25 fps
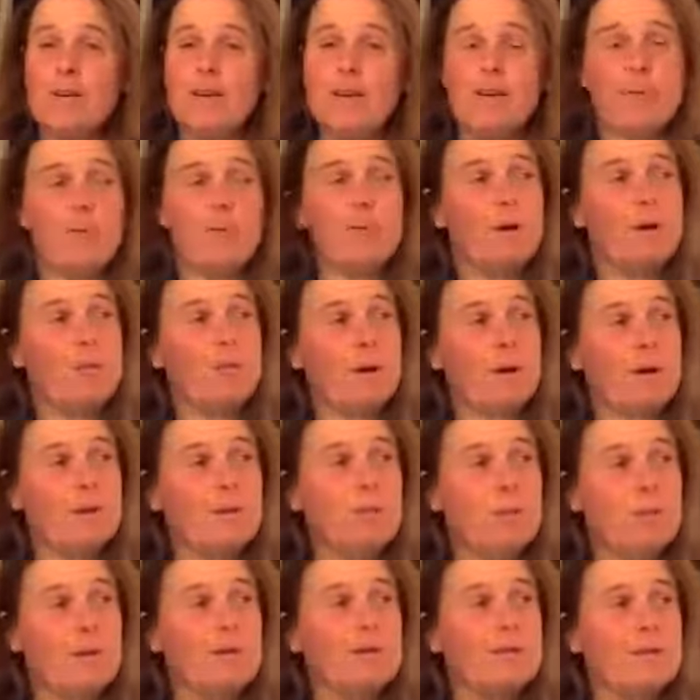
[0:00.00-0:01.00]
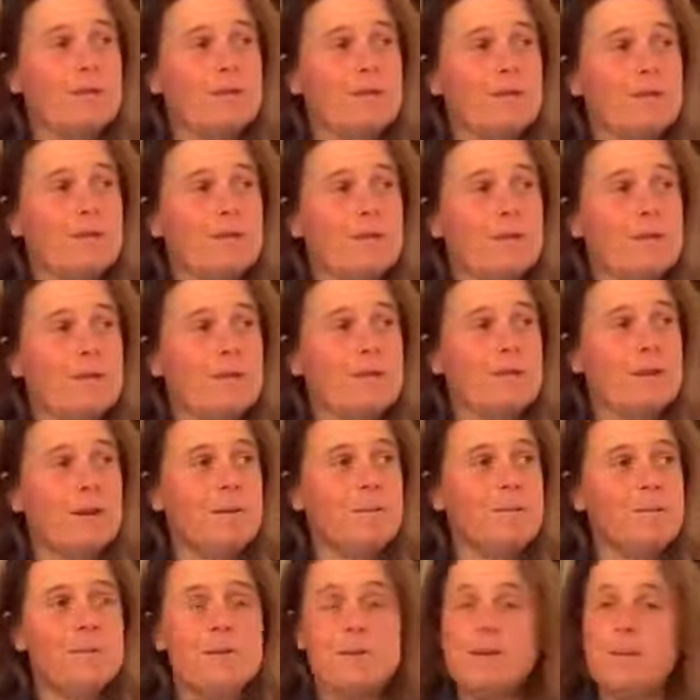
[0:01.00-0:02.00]
we went once
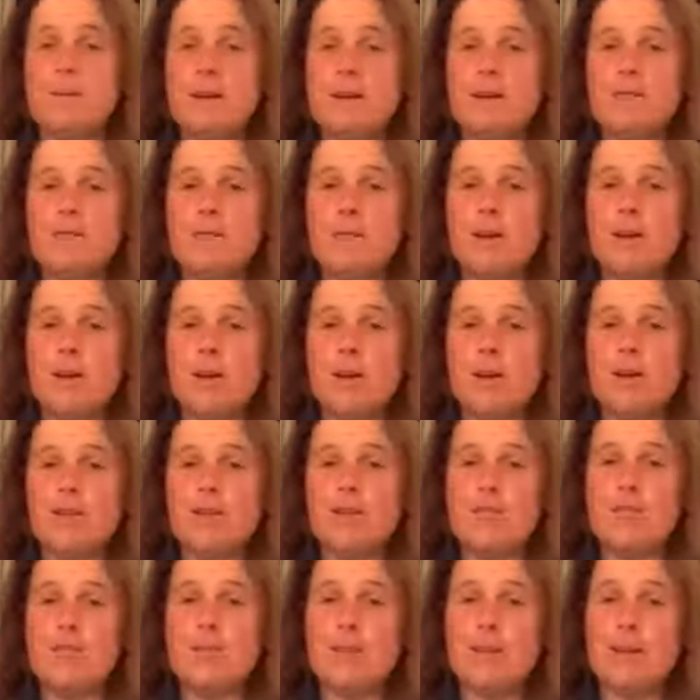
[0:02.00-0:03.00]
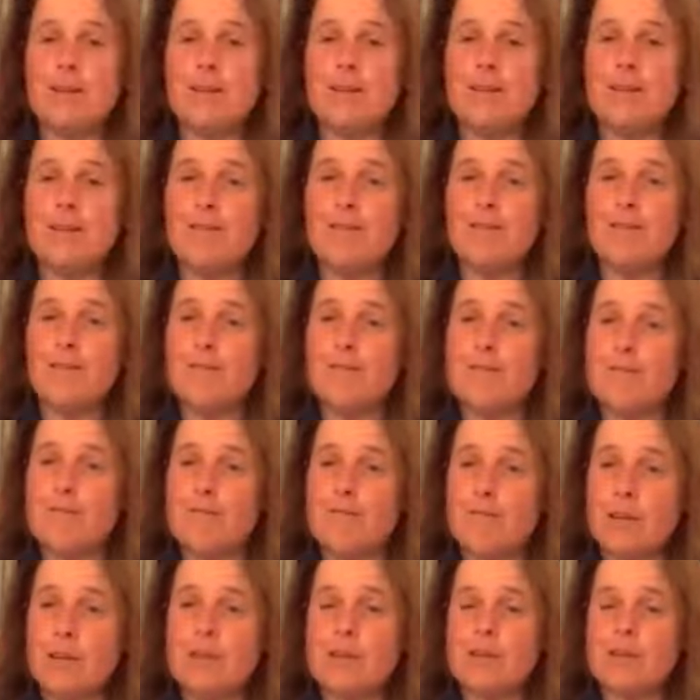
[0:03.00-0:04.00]
up the Amalfi coast and another
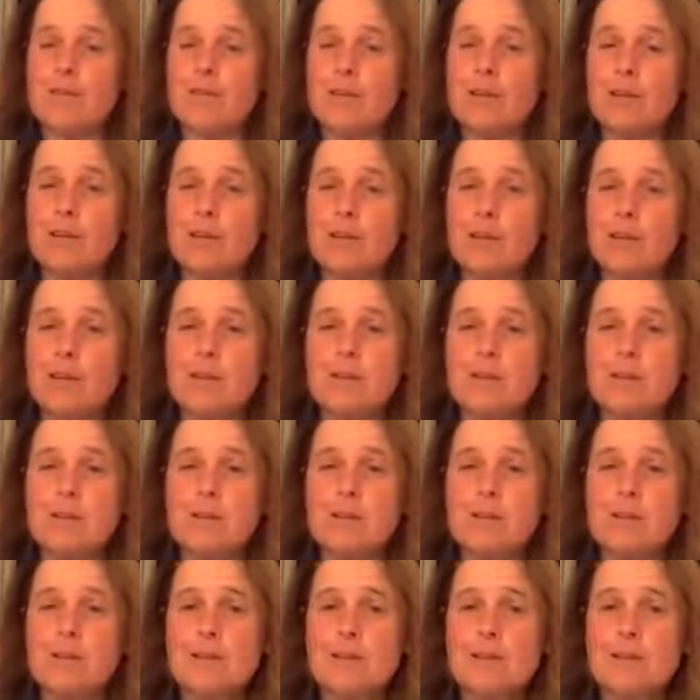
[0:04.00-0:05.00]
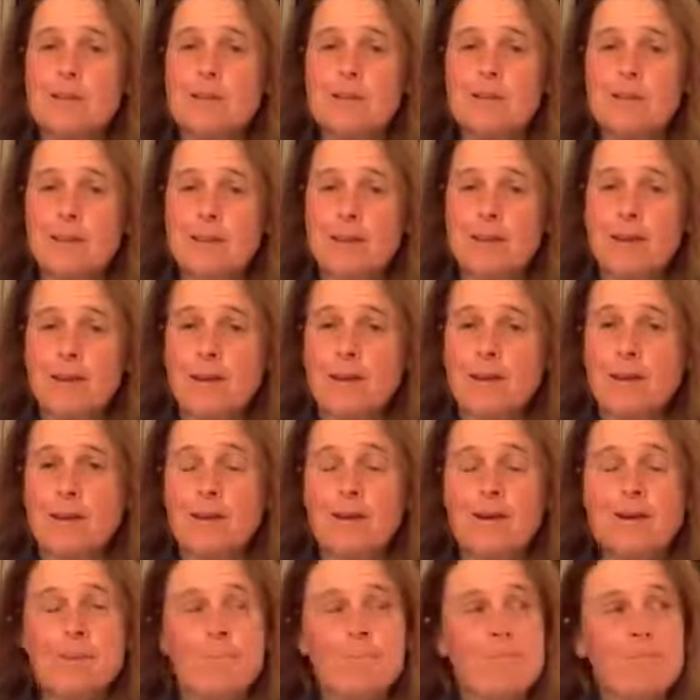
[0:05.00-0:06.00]
around the Greek islands, and
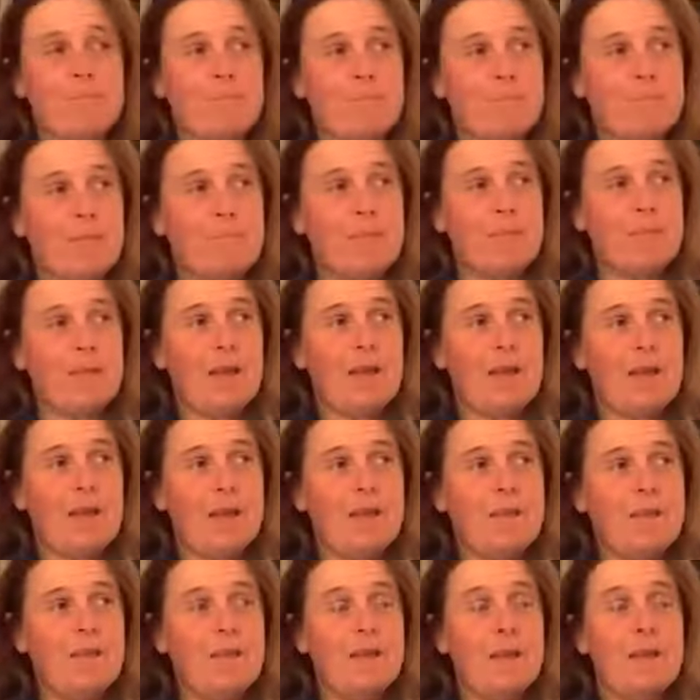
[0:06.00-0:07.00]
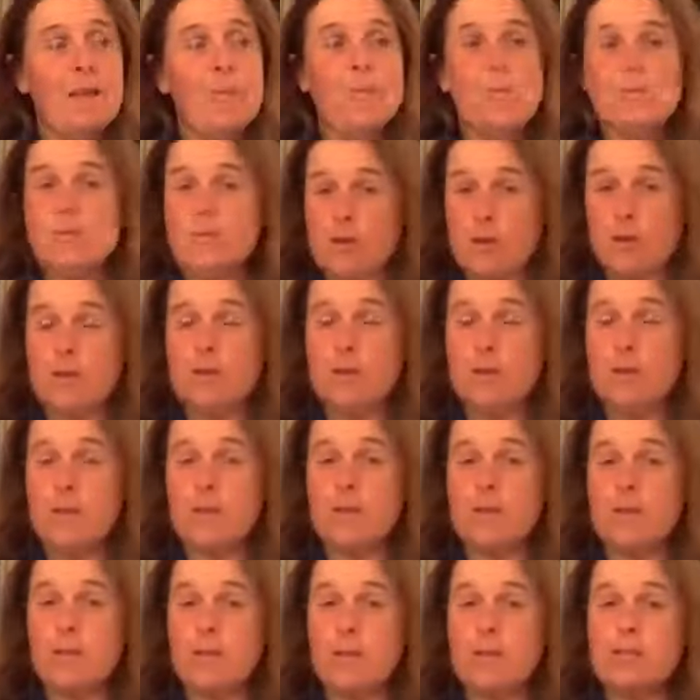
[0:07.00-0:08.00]
um, and they so
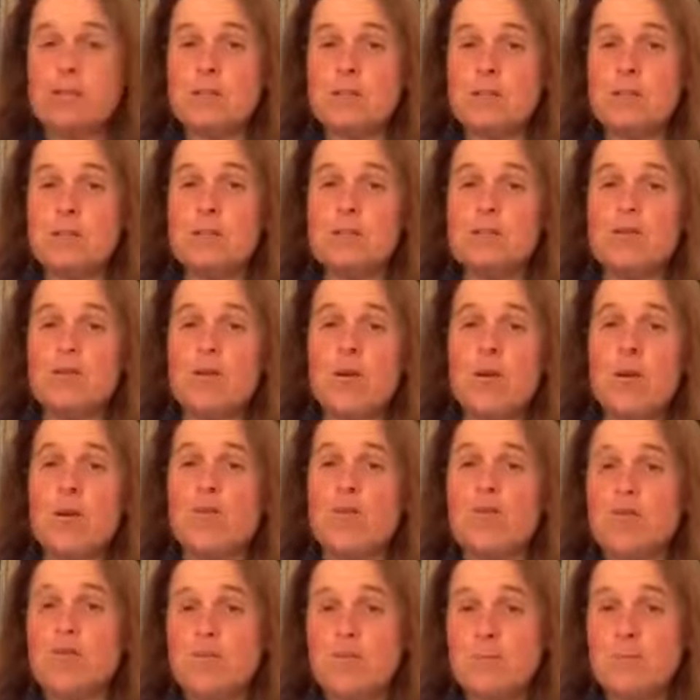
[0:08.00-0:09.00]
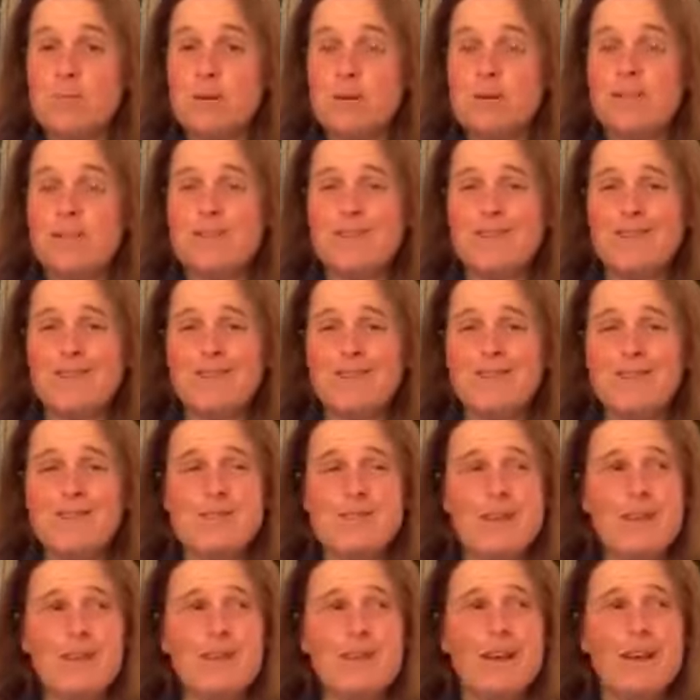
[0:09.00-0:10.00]
they the Widdowsons are owners of Big Star,
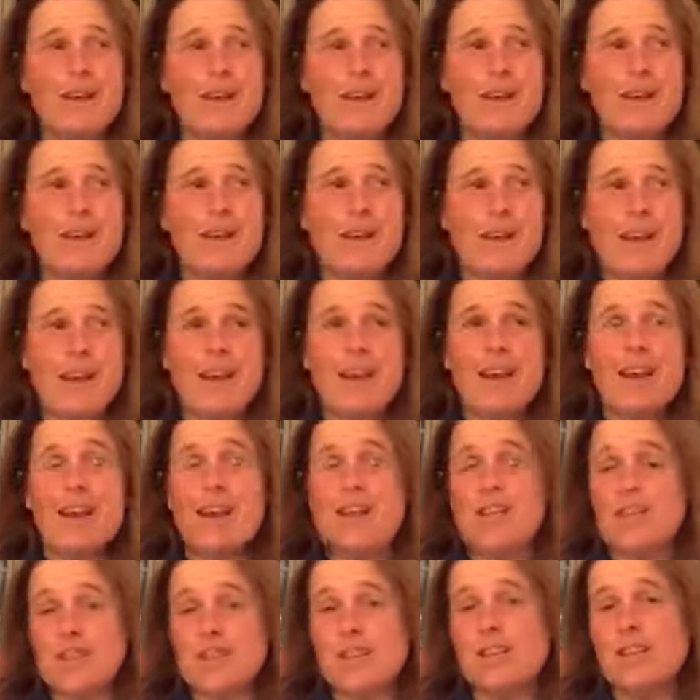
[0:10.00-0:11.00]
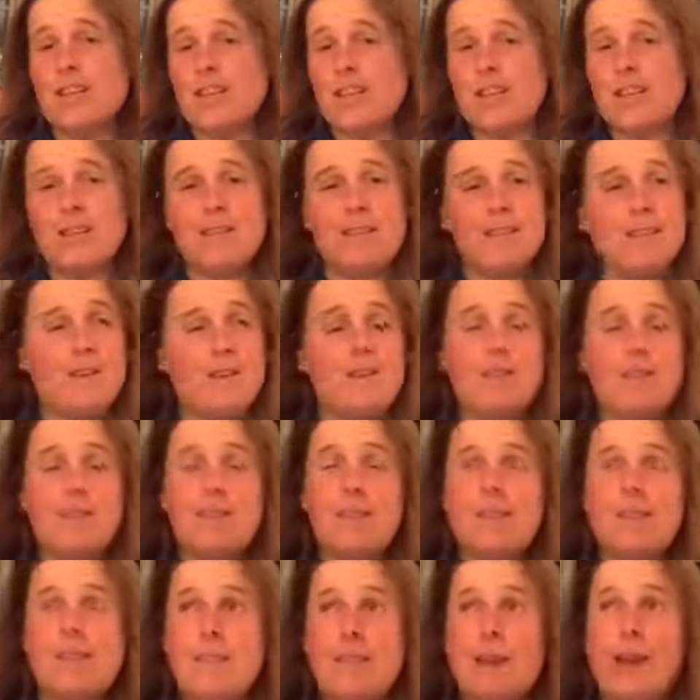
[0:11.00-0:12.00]
so that and actually the,
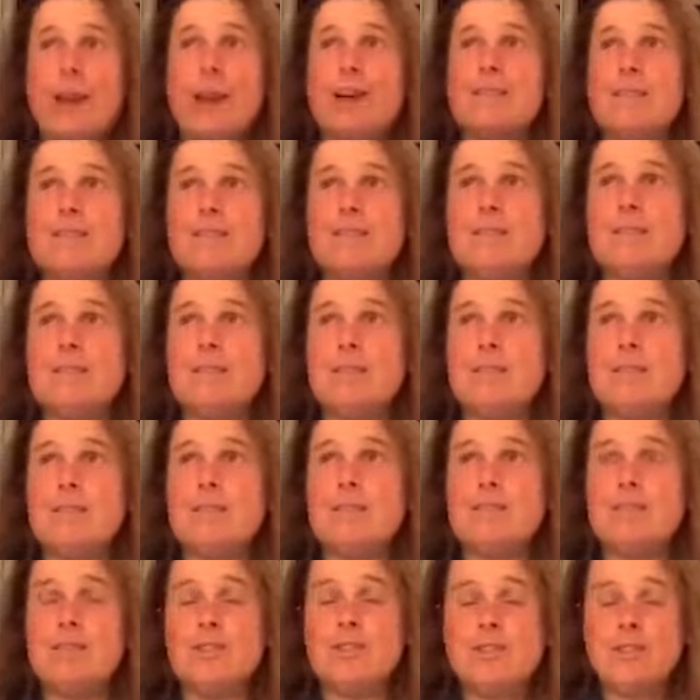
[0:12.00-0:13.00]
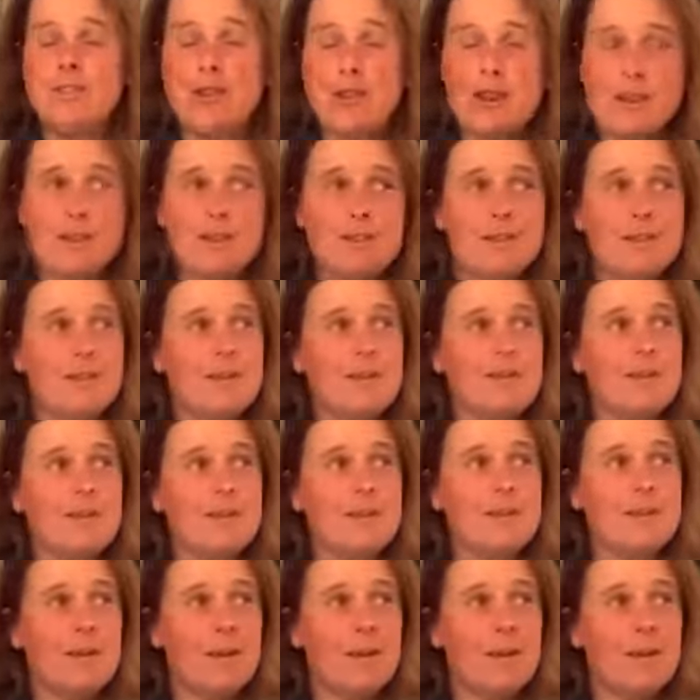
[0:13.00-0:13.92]
that is just